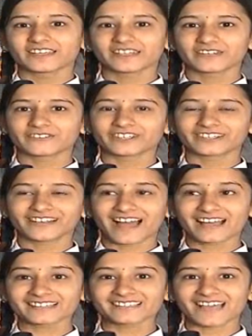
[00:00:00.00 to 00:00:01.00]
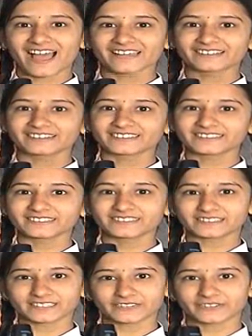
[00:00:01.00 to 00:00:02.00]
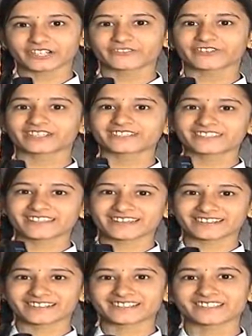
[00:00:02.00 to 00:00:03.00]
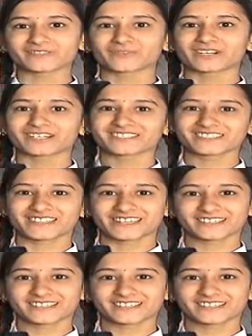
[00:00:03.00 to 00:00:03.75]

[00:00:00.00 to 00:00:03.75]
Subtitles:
In every class, I read different sentence, words,